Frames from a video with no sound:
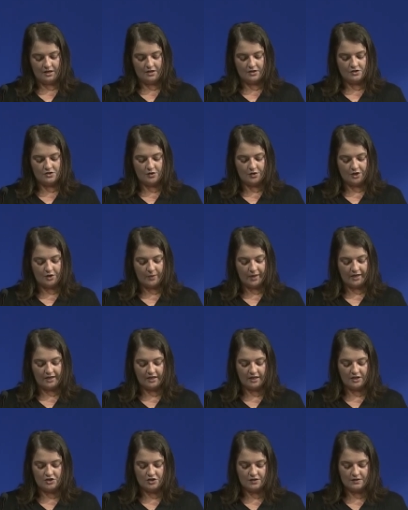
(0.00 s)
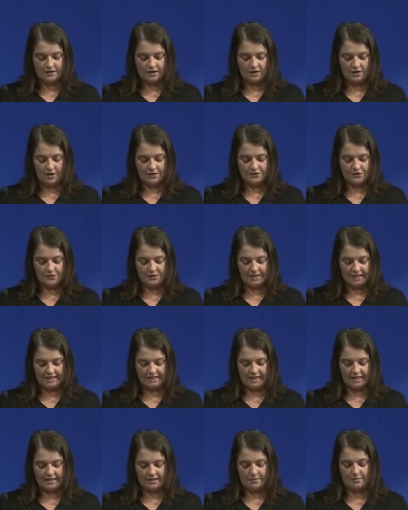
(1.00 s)
Zoning regulations can also
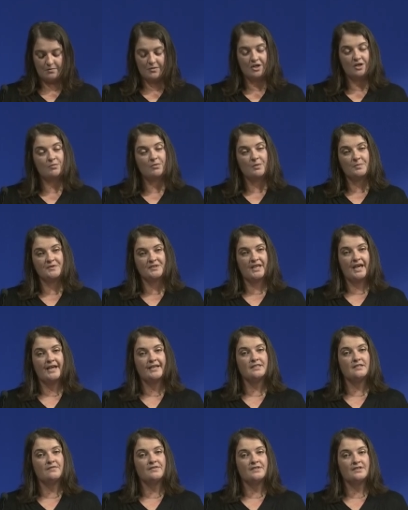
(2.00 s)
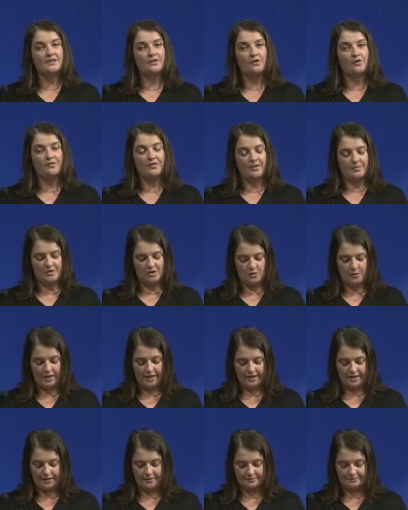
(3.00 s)
dictate the minimum size of a single family
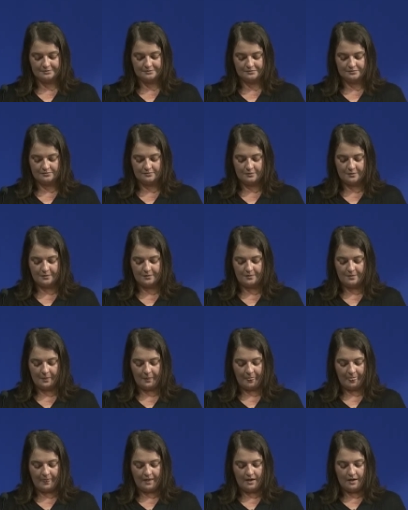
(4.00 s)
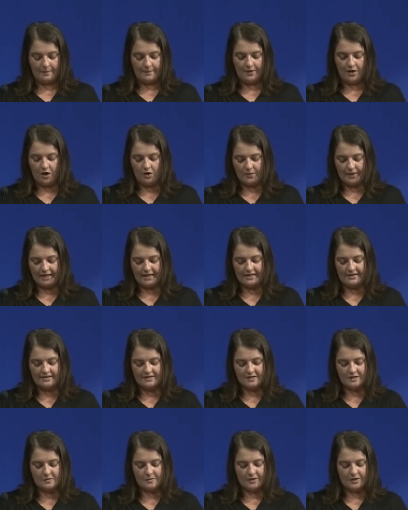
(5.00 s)
dwelling. But already,
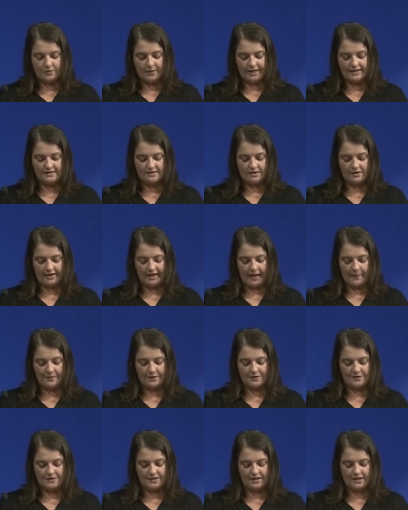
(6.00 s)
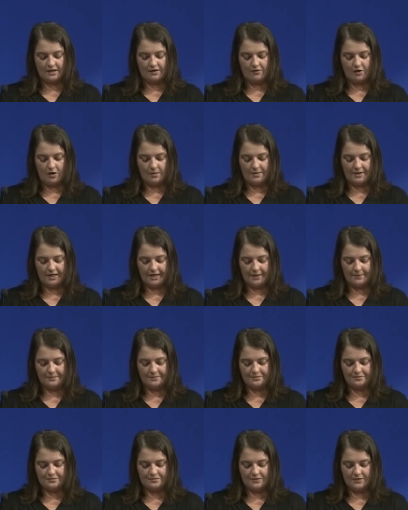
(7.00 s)
this has been a race in our capital city of Albany.
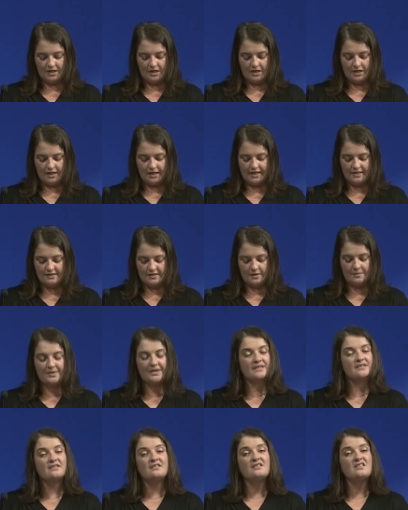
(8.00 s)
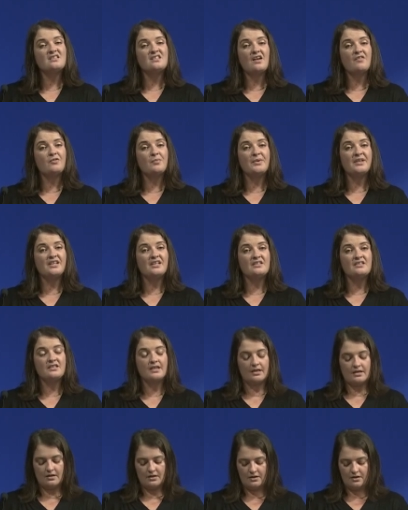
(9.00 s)
In some places, it's never been
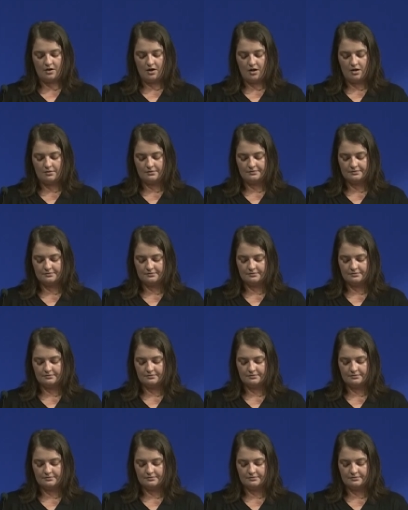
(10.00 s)
instated at all.